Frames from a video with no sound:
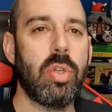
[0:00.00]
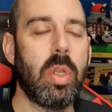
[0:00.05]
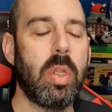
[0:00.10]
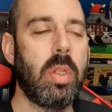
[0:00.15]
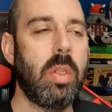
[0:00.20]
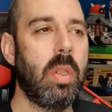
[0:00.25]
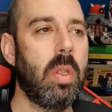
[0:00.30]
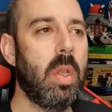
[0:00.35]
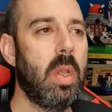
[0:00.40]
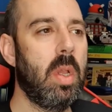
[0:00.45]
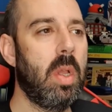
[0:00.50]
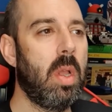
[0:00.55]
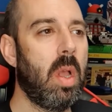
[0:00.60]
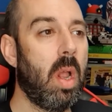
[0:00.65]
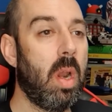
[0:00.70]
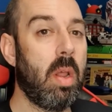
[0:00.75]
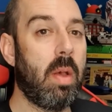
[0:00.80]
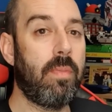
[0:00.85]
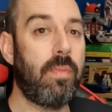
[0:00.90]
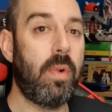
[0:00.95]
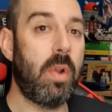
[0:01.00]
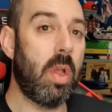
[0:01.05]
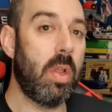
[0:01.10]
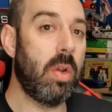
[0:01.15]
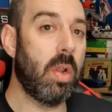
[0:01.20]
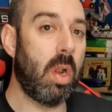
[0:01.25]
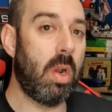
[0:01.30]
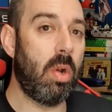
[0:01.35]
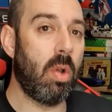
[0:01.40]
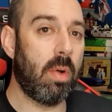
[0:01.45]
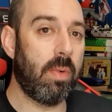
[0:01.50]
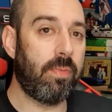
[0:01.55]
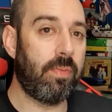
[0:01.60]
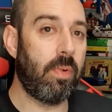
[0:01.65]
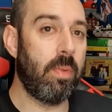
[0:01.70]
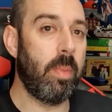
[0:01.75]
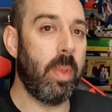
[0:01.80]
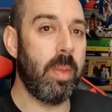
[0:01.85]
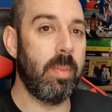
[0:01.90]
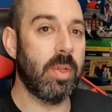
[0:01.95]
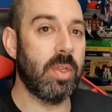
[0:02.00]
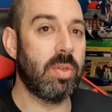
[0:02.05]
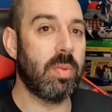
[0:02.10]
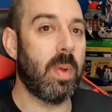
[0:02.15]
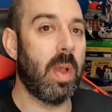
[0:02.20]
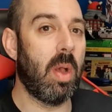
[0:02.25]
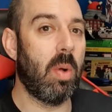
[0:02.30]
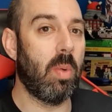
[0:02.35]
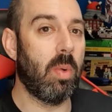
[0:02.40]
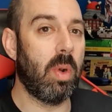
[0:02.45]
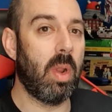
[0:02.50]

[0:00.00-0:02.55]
And I've learned a lot from him as well.